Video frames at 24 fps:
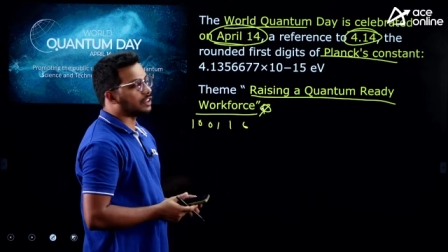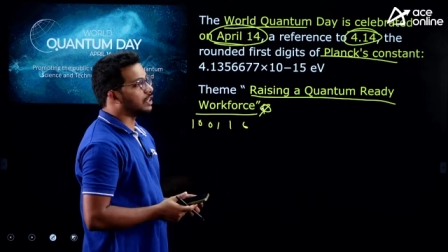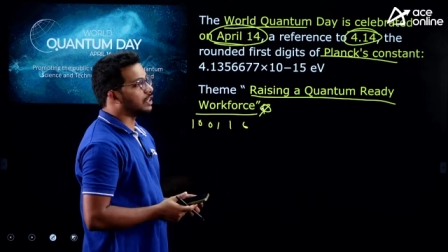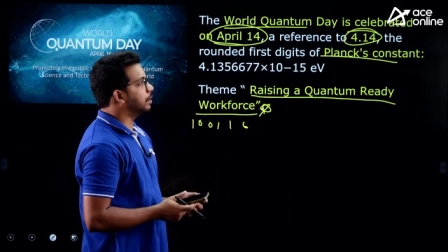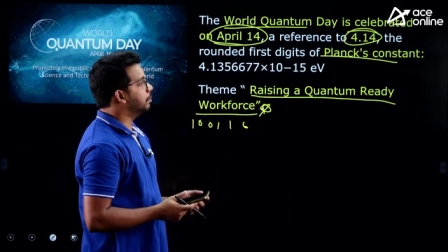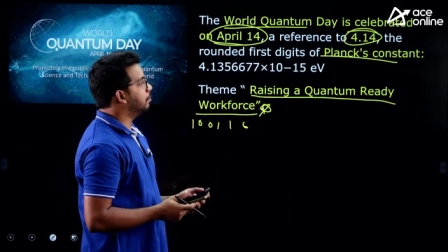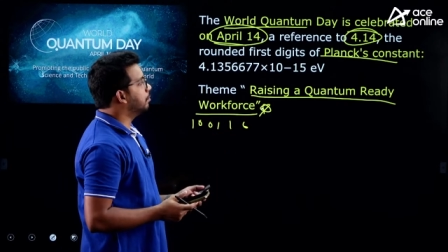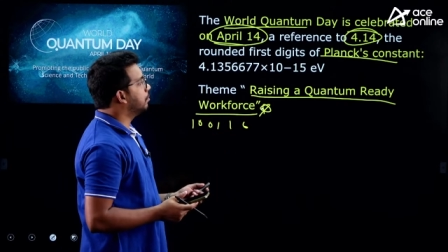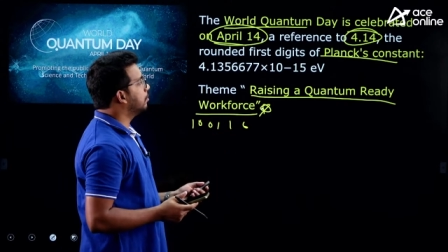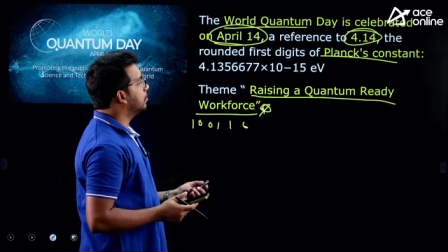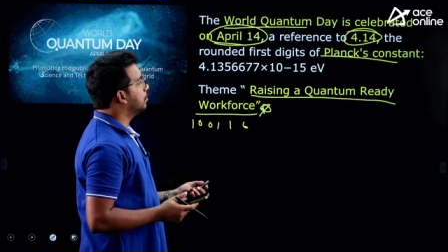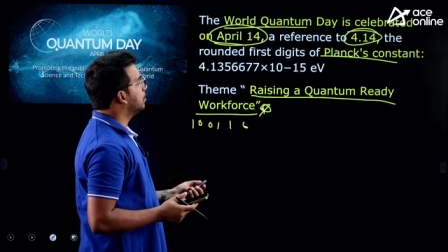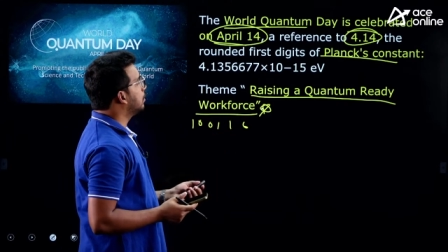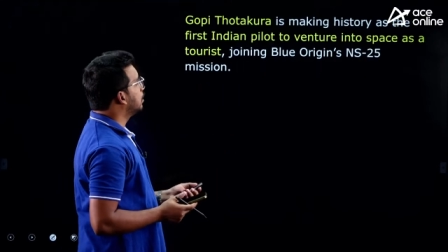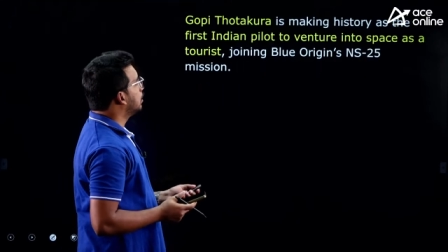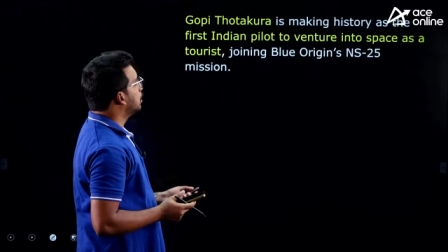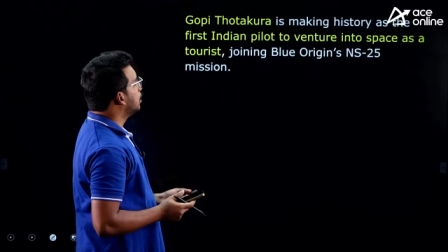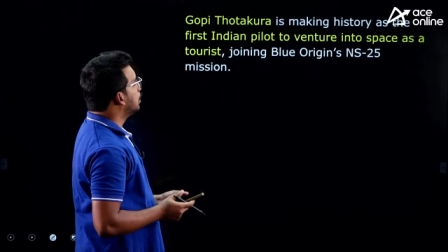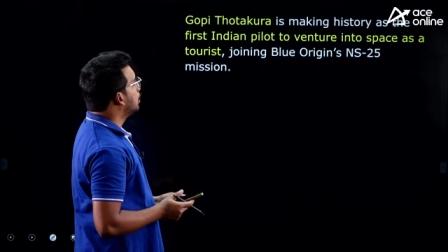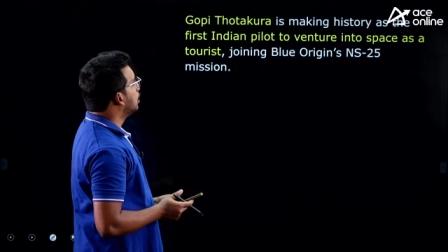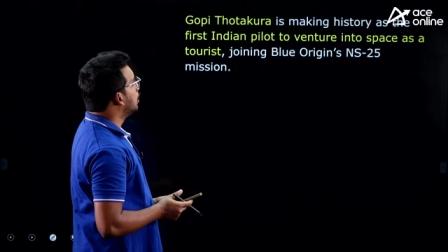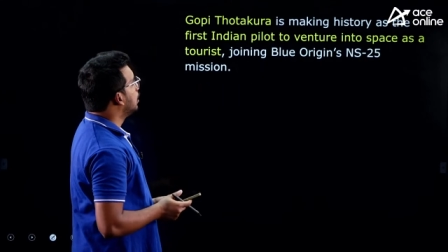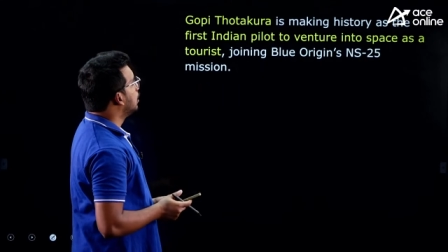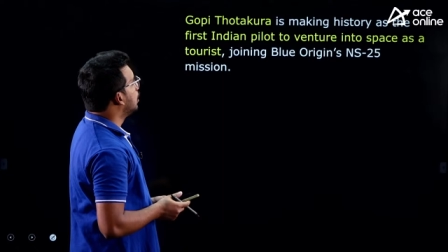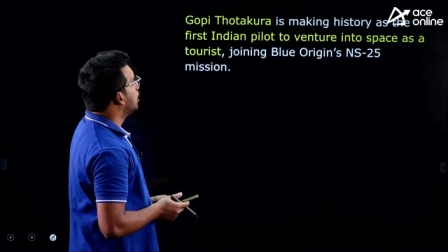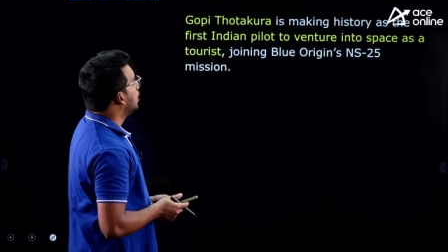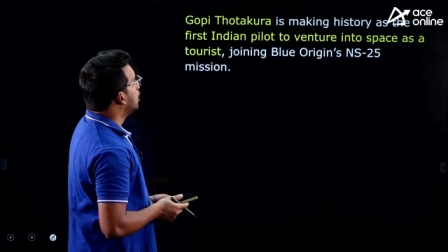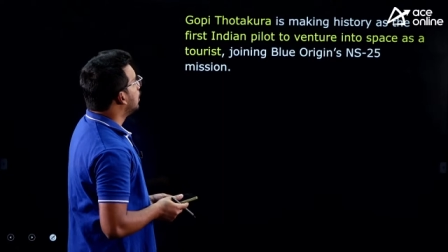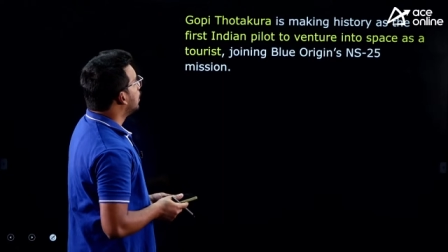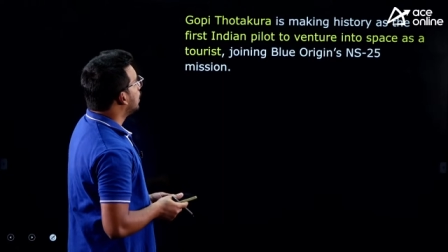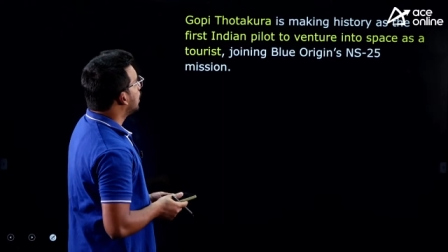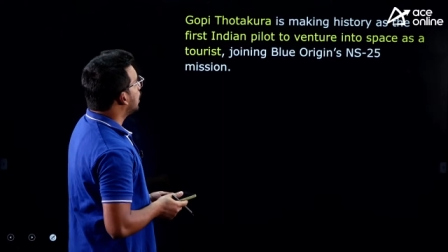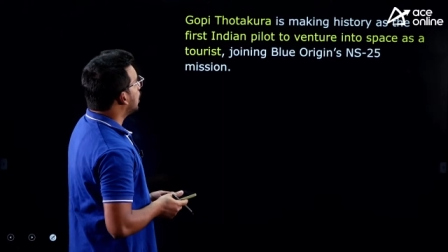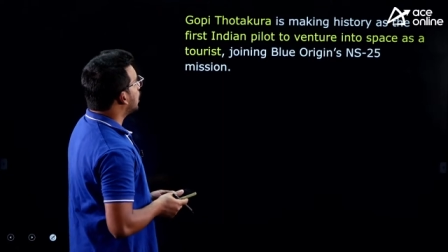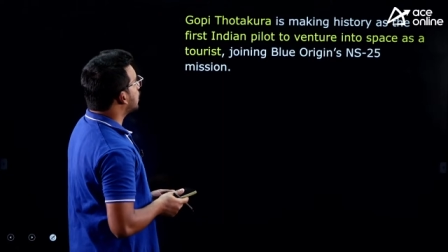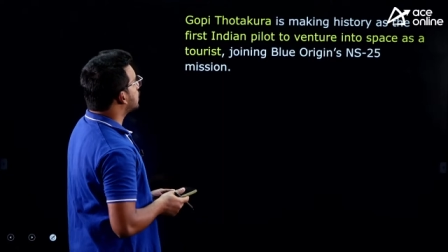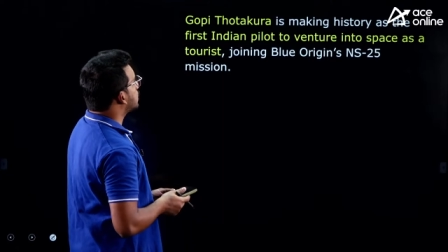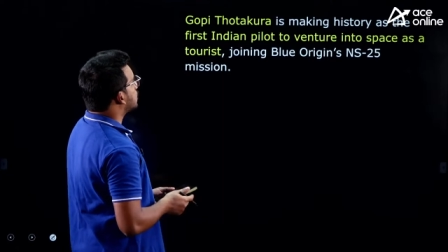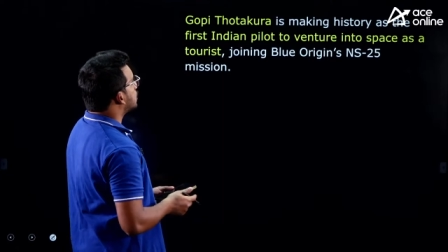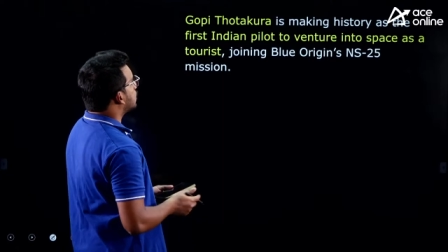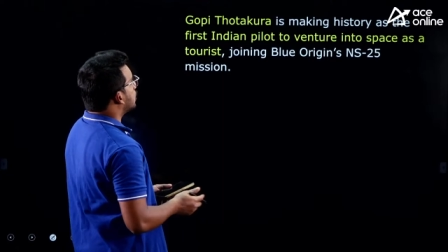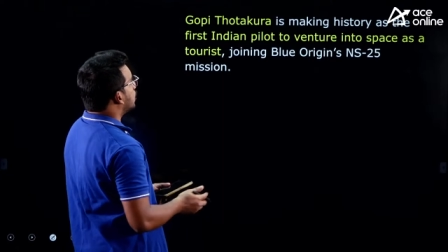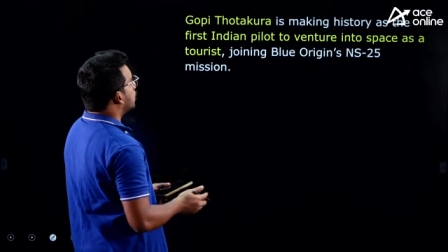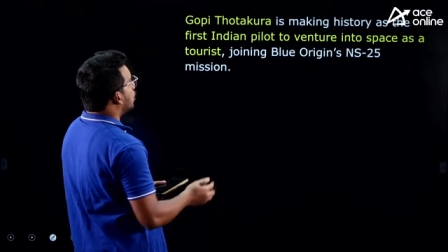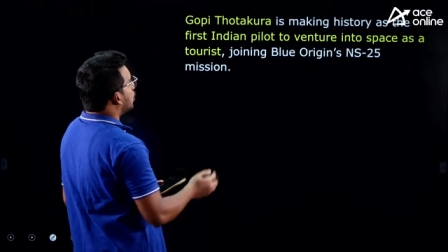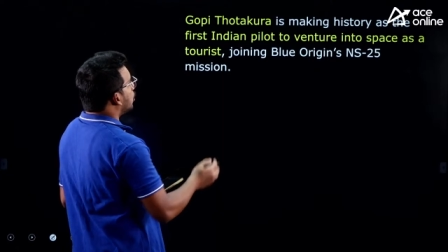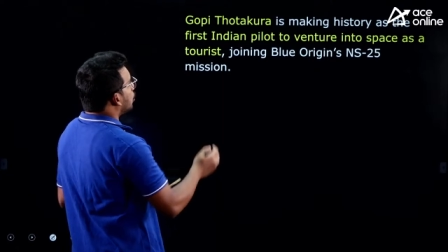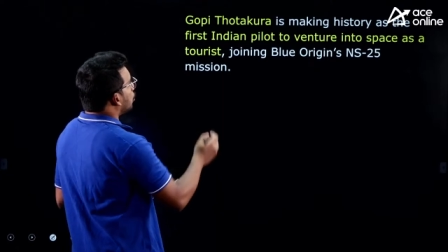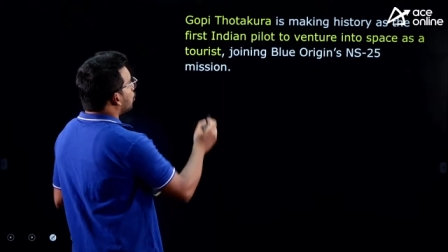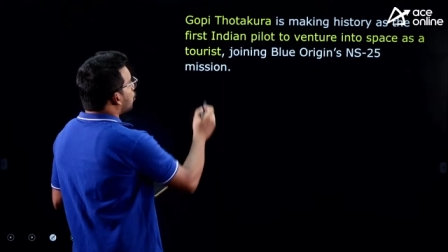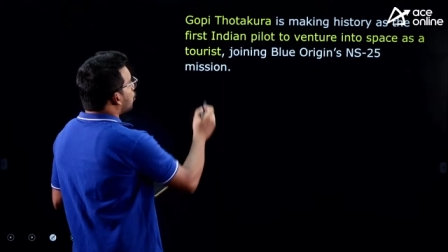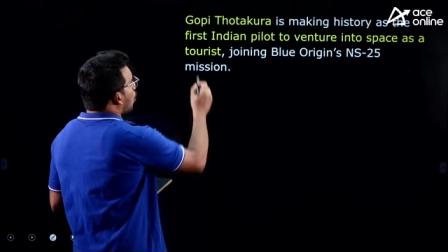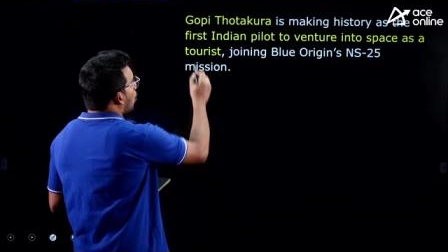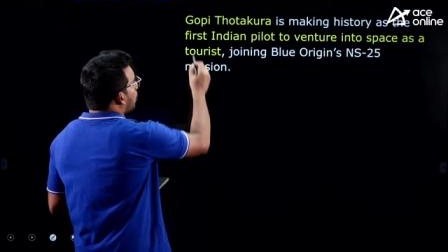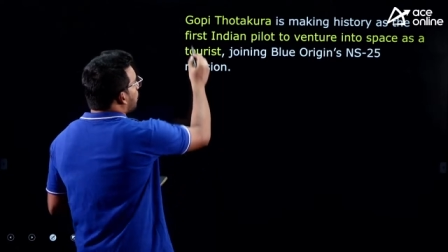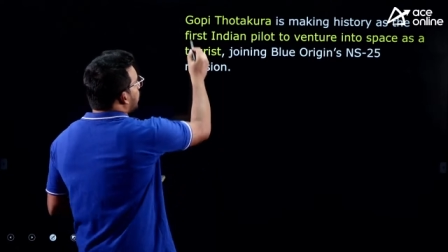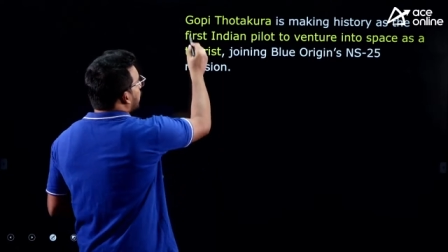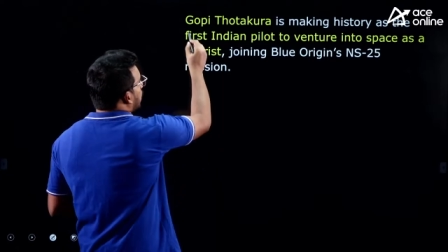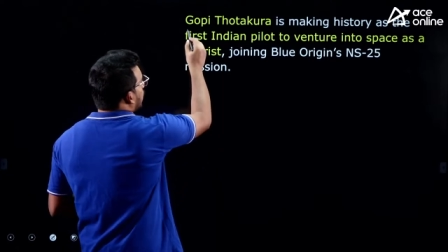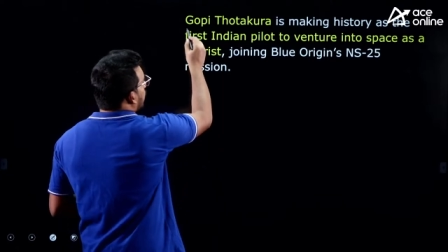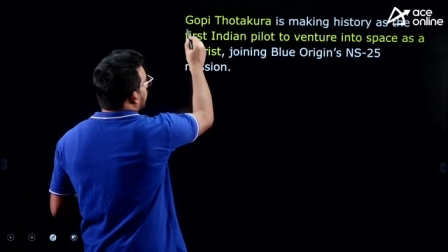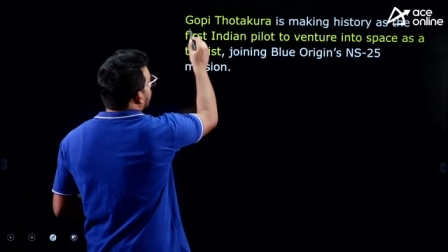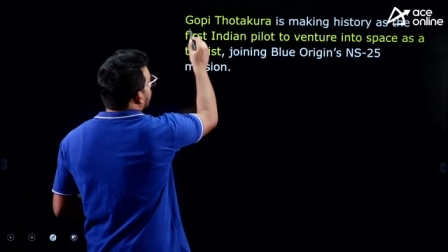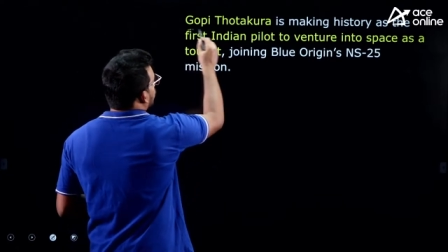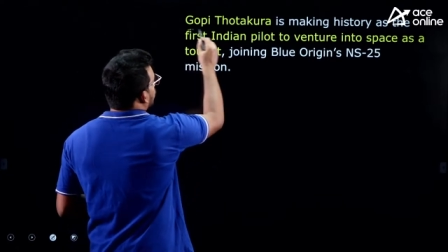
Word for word: theme. Next Gopi